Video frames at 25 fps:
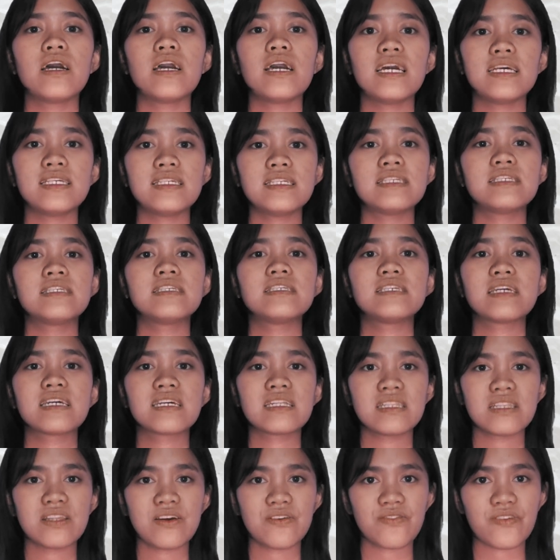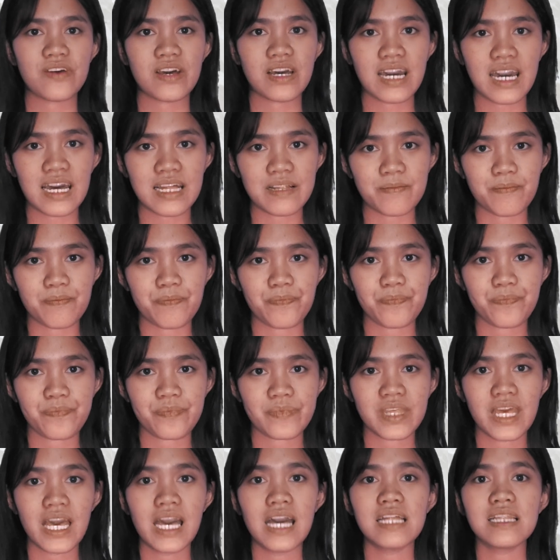is significant.
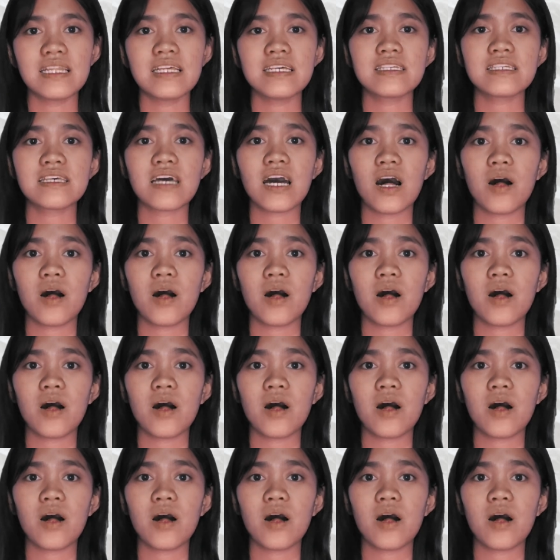This